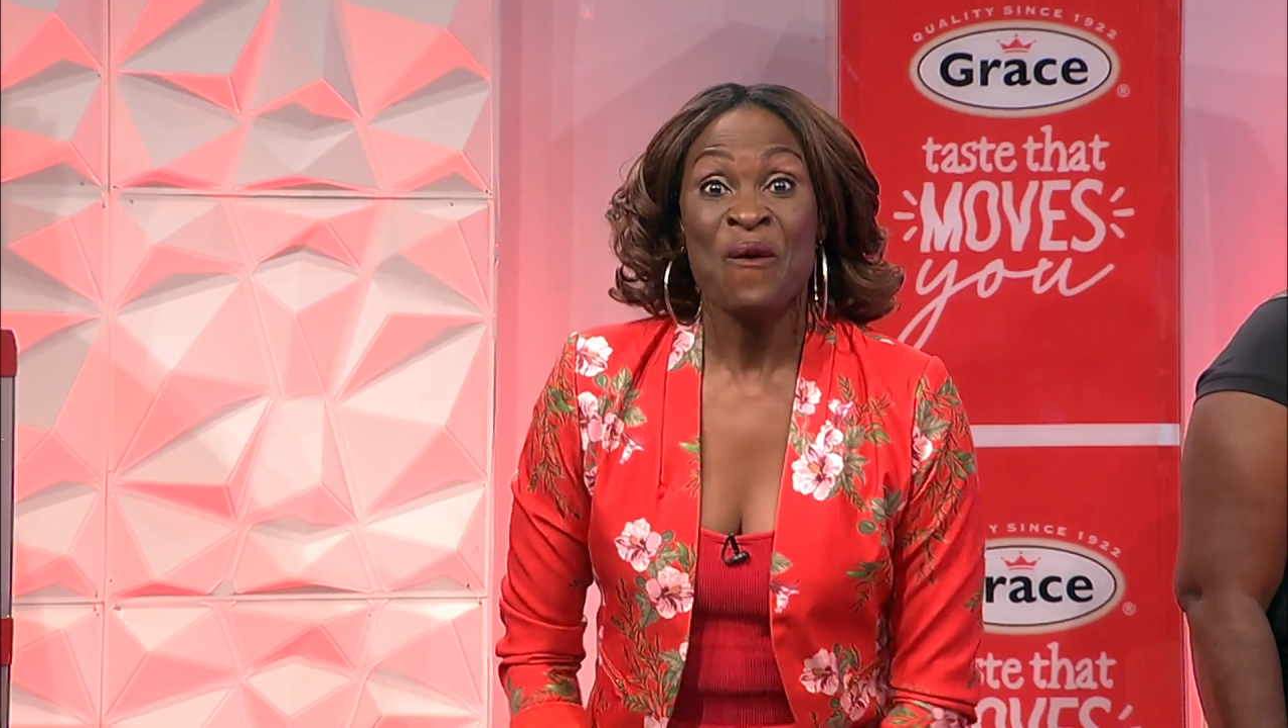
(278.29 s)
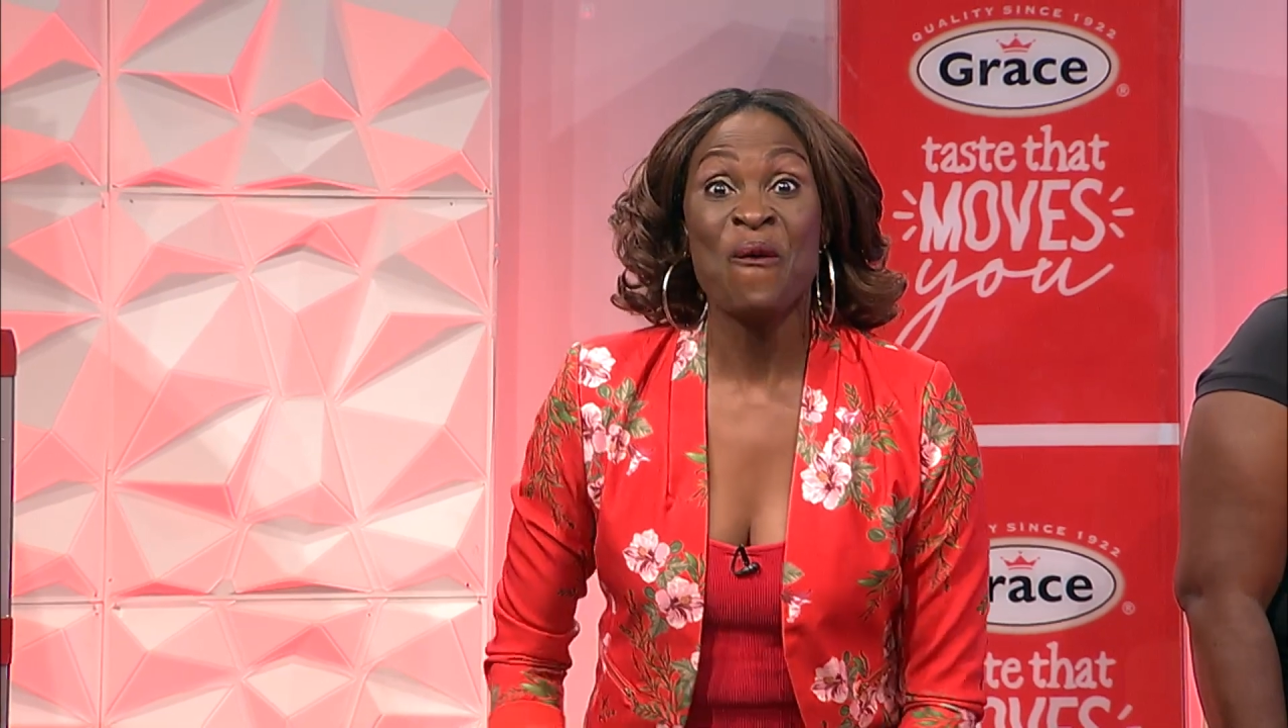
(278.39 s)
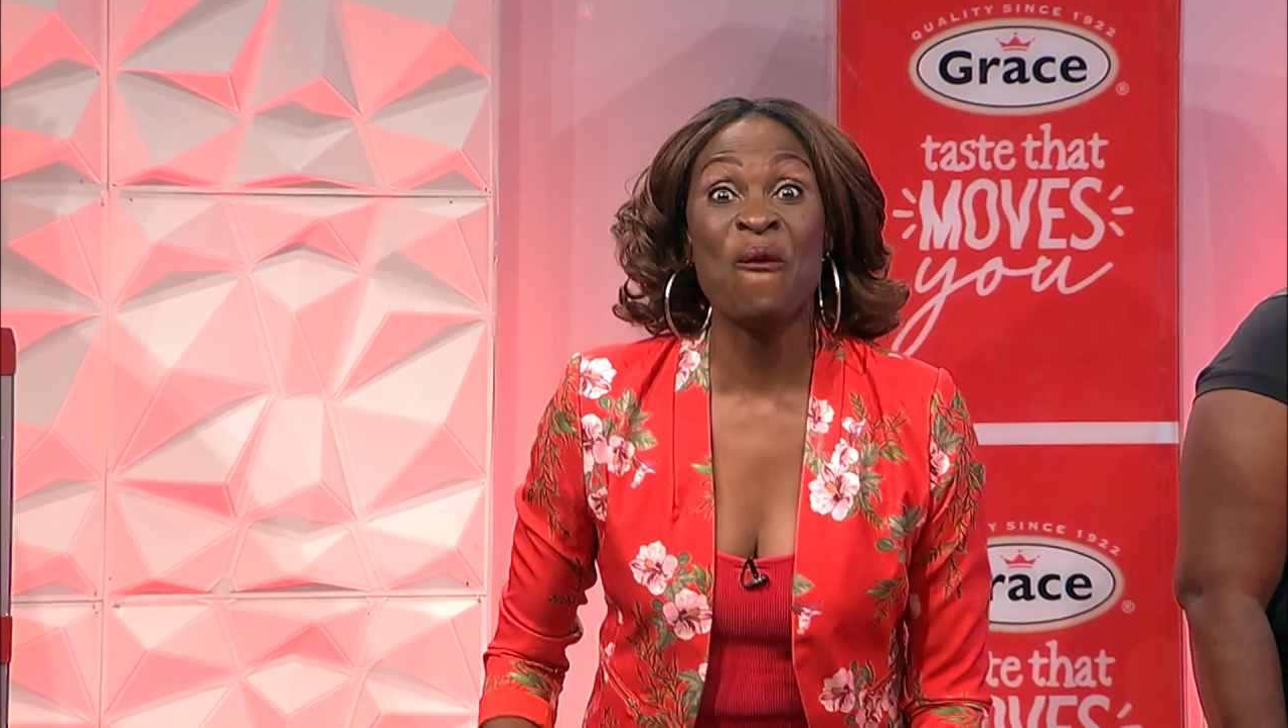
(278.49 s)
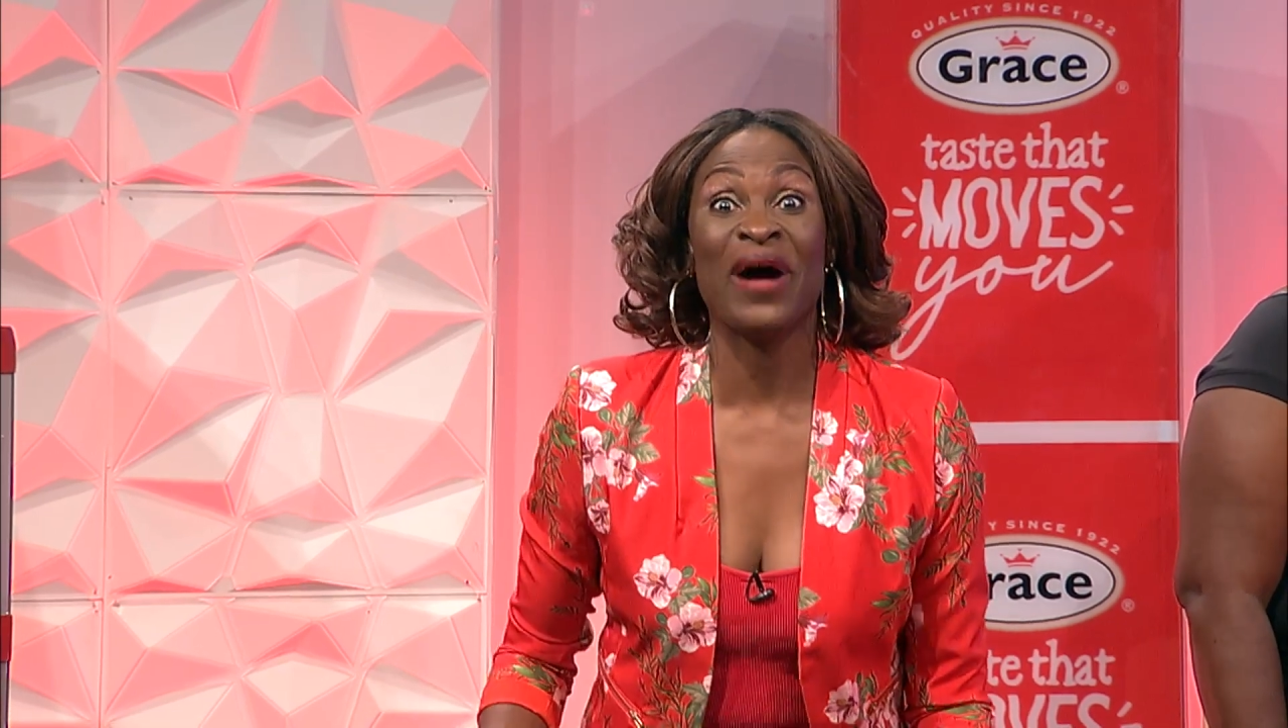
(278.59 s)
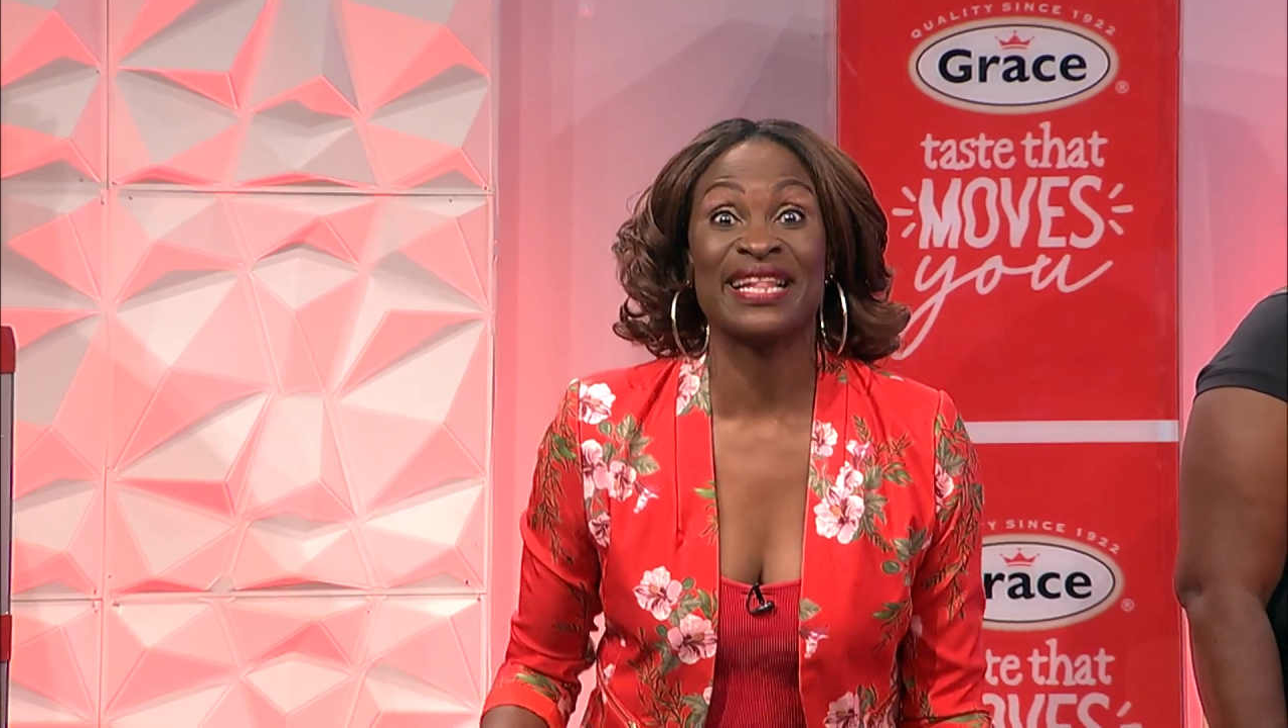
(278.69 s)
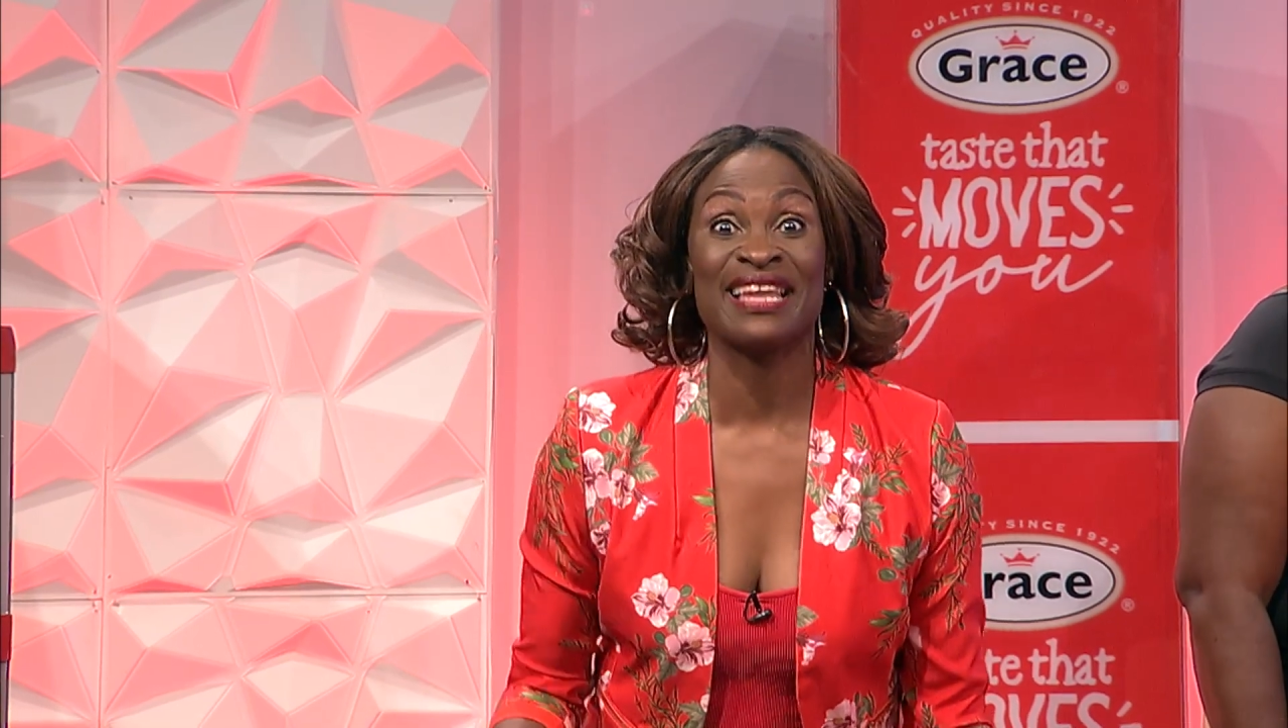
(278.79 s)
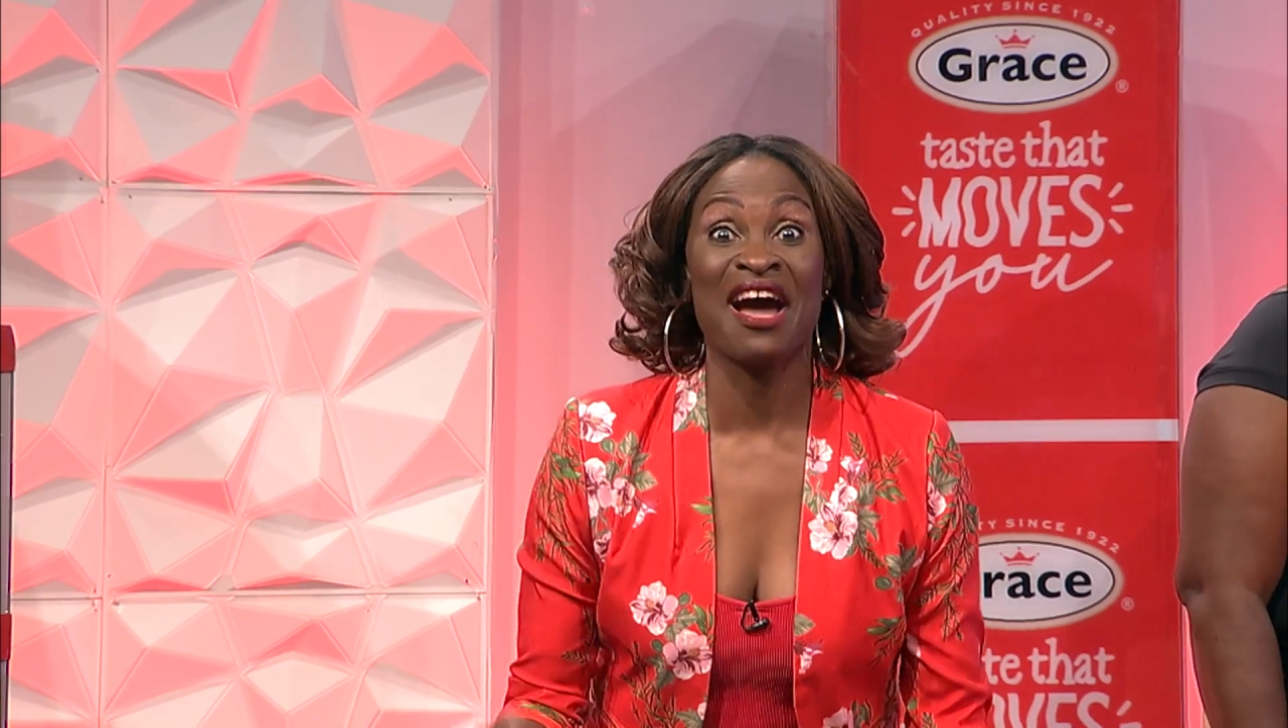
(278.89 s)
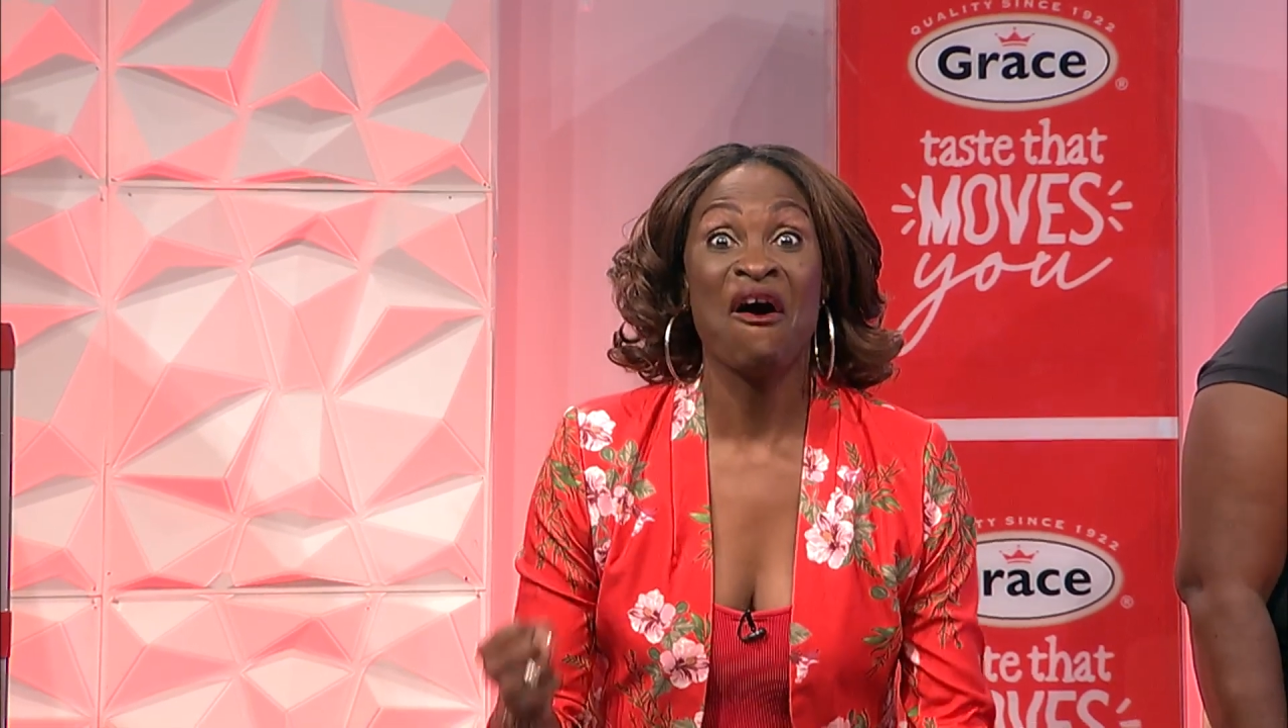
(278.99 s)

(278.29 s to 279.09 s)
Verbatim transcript: What a